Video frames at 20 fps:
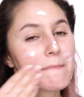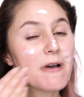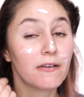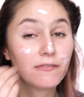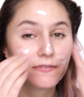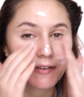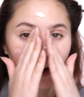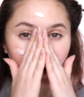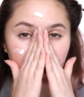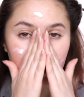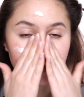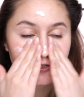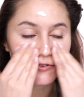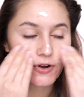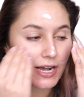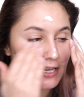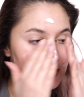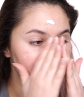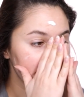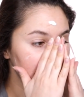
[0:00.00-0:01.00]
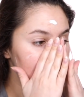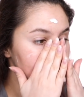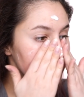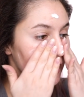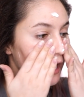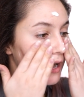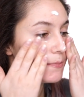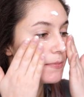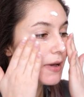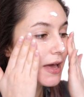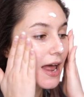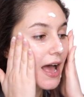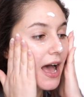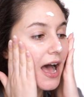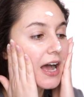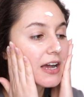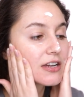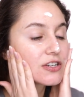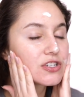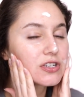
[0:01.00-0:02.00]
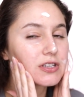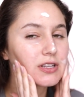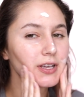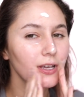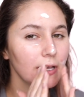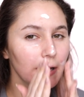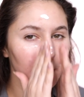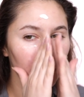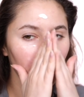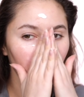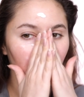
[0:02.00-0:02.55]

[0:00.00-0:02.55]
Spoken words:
a very dry skin type, but actually